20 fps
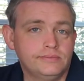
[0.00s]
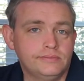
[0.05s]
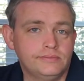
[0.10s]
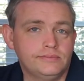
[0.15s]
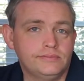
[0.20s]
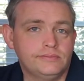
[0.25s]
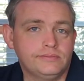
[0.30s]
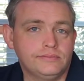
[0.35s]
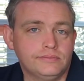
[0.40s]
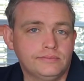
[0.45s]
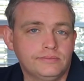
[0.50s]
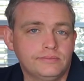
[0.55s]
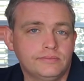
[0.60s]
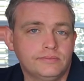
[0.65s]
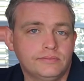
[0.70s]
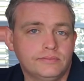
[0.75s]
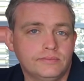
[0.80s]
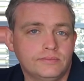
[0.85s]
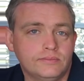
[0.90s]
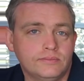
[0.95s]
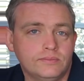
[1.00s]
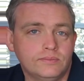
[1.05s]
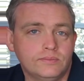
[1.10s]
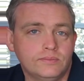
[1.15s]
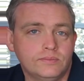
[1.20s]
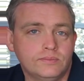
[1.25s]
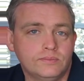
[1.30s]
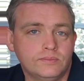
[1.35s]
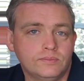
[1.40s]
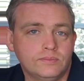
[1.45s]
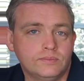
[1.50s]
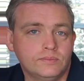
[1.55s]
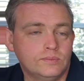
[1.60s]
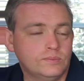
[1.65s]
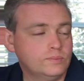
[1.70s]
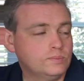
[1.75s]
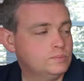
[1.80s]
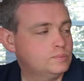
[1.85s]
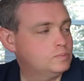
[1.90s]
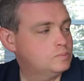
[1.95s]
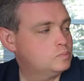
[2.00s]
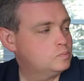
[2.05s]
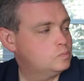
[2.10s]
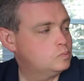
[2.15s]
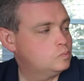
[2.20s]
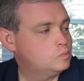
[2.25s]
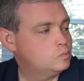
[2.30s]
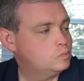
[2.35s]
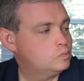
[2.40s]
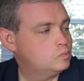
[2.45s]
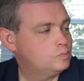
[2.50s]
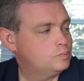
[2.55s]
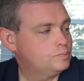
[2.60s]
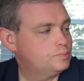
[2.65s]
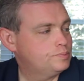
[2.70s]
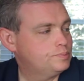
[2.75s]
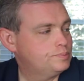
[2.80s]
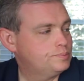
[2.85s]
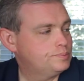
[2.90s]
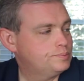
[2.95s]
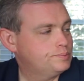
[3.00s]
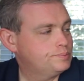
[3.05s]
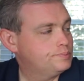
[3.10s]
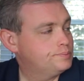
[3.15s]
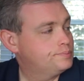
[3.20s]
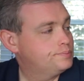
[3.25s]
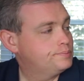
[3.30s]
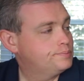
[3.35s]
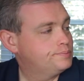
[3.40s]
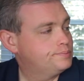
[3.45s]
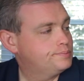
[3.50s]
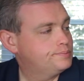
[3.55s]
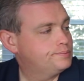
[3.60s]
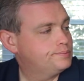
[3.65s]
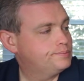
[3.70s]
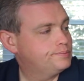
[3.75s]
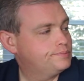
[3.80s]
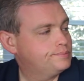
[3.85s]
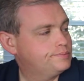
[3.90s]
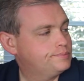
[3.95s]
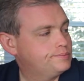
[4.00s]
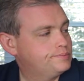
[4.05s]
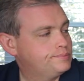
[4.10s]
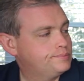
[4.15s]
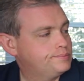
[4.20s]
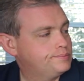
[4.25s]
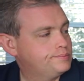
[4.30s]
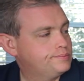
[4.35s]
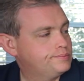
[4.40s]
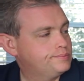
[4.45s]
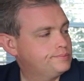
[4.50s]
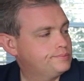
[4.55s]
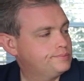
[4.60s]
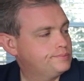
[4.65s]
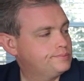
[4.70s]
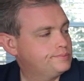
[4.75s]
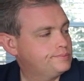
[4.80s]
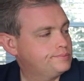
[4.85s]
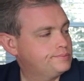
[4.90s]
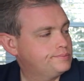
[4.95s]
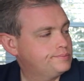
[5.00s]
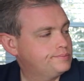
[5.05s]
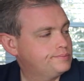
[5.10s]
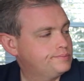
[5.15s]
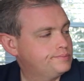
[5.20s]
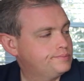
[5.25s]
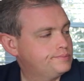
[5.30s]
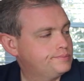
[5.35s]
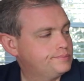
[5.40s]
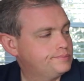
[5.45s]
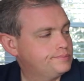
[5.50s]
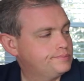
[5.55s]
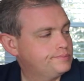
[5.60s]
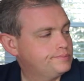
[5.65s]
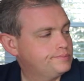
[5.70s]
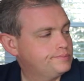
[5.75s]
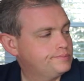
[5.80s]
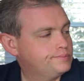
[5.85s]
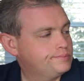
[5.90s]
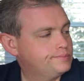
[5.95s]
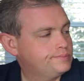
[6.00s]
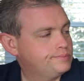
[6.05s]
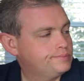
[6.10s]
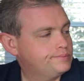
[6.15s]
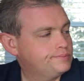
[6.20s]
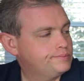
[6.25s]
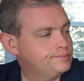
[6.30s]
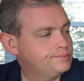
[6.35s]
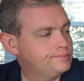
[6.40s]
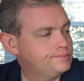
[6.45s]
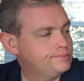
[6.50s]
The person shown says nothing.